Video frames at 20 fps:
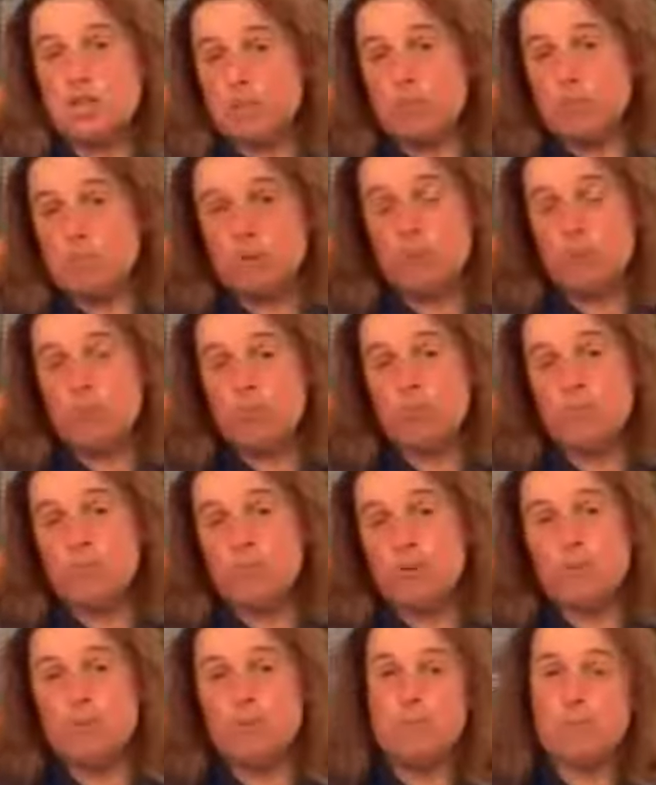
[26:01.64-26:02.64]
people
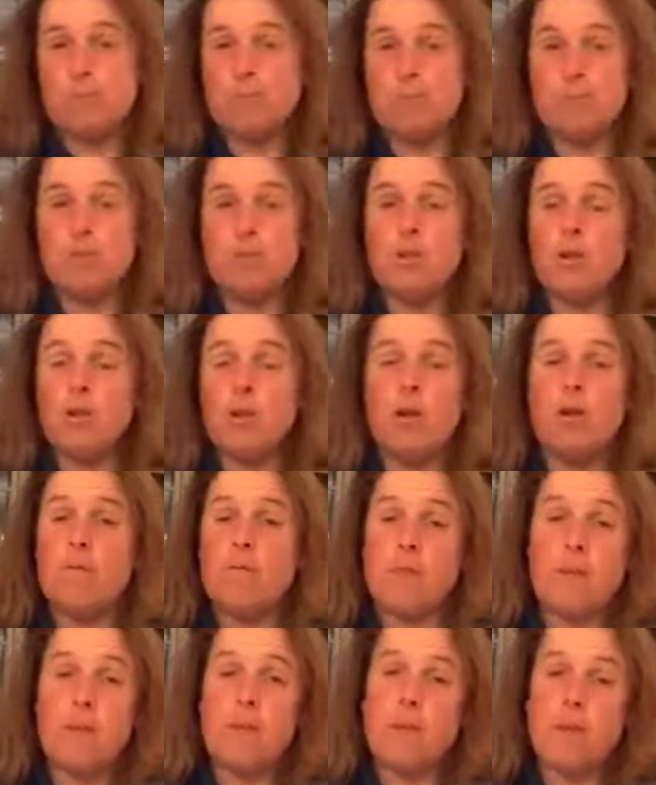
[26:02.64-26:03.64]
will, you know,
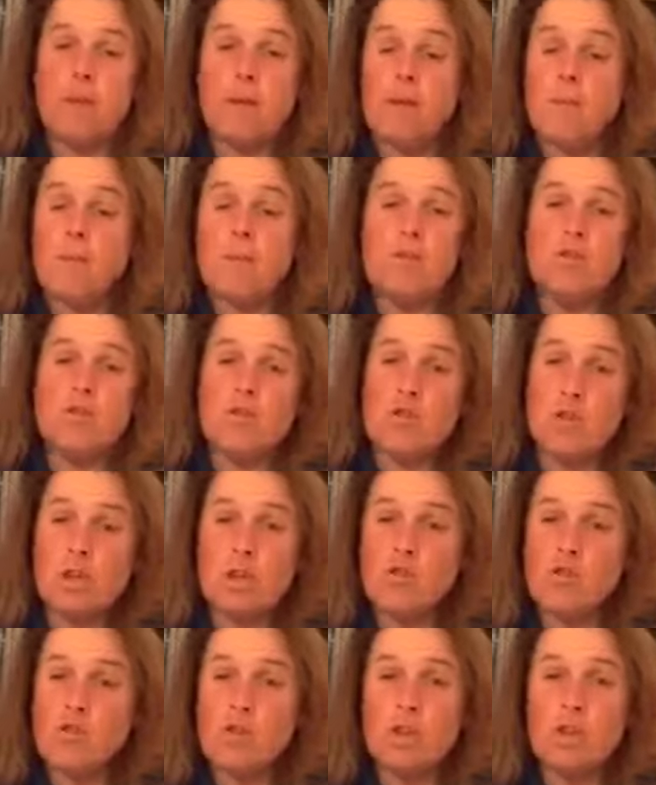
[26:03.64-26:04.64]
they they must
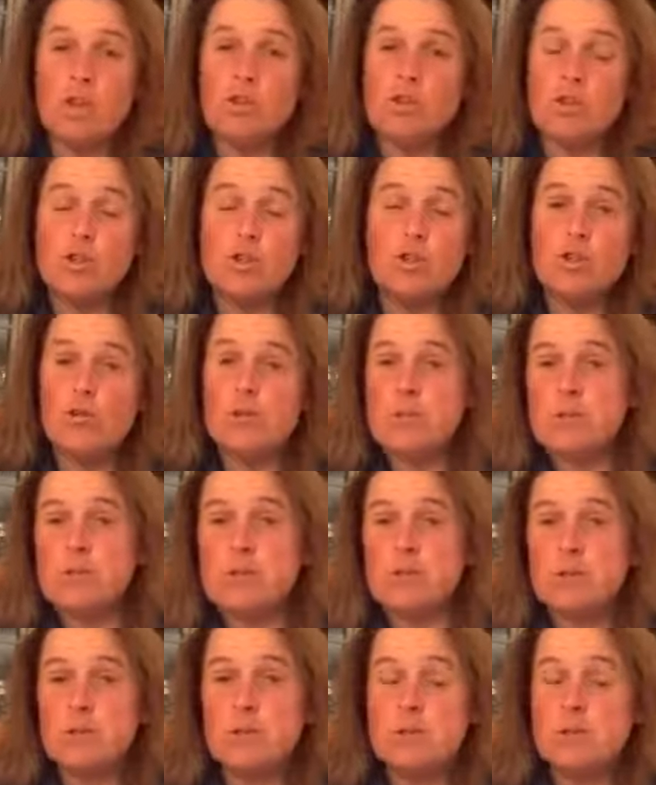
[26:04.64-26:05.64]
struggle to go to Europe
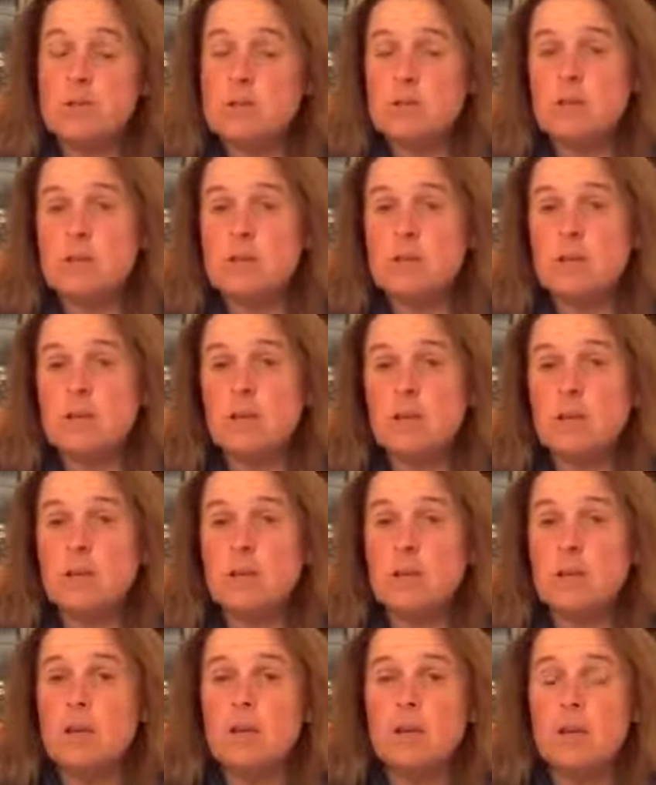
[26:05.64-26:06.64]
to to
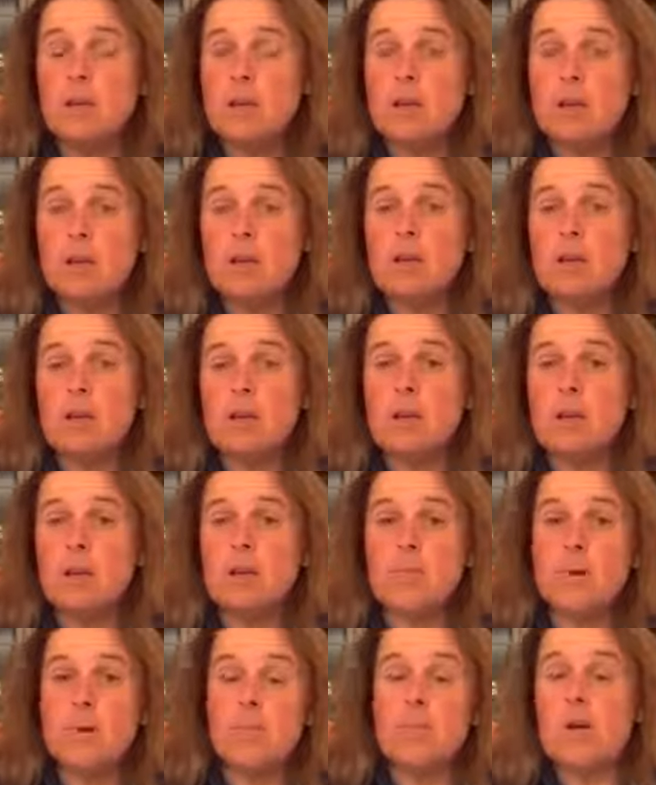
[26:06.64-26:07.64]
see yeah.
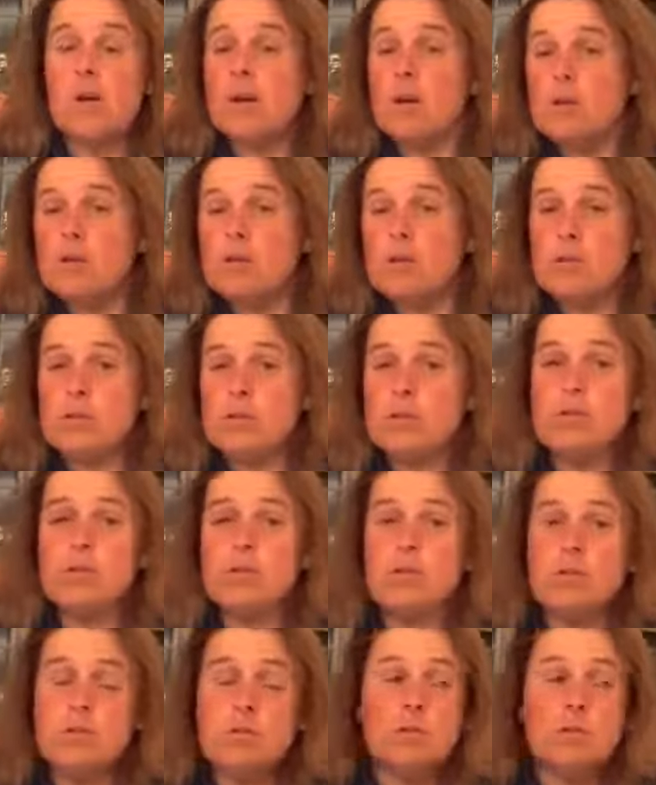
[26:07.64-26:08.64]
um, and buy horses in
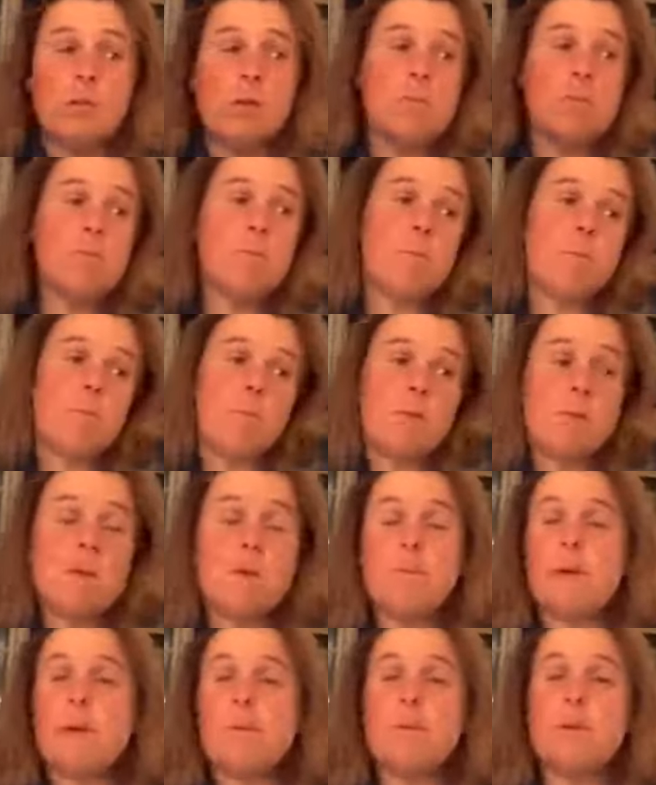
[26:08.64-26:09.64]
Europe. So yeah. you know,
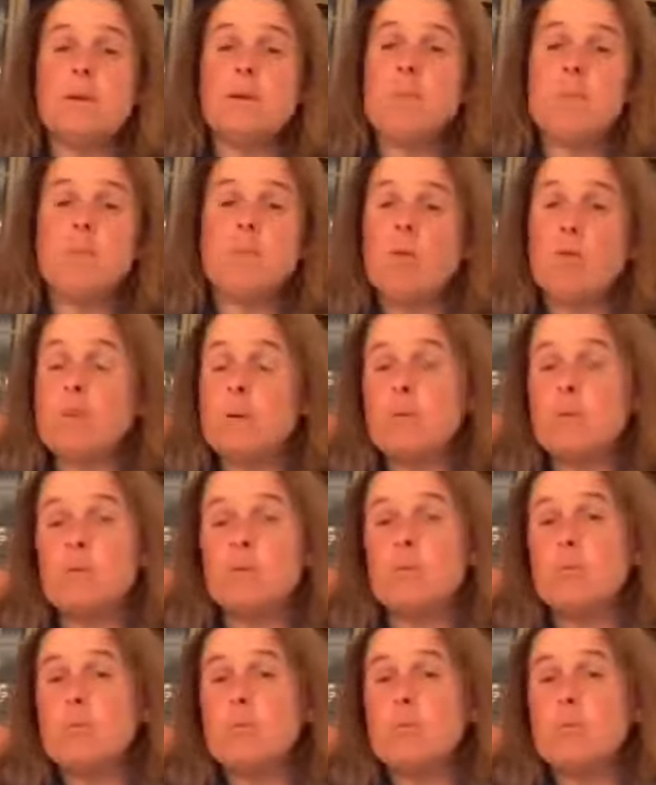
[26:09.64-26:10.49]
maybe more people